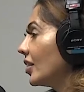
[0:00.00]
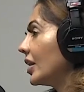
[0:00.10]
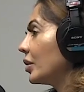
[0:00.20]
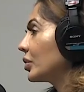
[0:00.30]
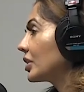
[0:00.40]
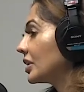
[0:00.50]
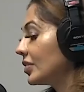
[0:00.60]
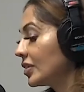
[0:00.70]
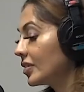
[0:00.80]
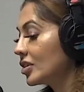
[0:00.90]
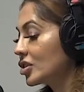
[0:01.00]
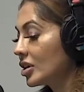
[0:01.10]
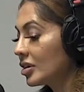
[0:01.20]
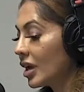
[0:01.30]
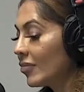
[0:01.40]
they were given such
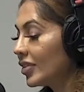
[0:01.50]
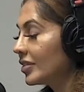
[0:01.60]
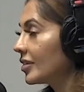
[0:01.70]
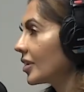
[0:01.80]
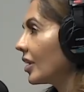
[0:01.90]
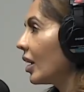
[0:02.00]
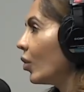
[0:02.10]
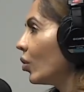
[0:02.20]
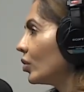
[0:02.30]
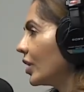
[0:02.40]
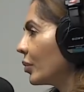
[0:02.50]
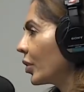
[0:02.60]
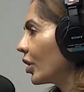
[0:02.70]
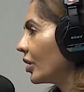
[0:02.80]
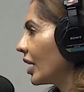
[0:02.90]
a emphasis on how old they
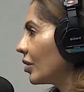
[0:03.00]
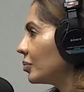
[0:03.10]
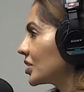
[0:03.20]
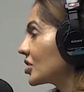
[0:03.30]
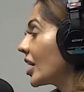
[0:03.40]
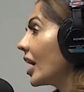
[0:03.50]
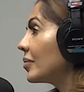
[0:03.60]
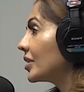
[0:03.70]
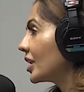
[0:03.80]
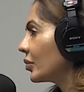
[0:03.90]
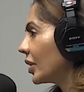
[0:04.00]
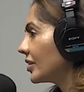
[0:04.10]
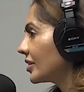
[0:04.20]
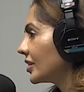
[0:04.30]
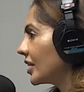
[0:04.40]
were and how much time that they wasted.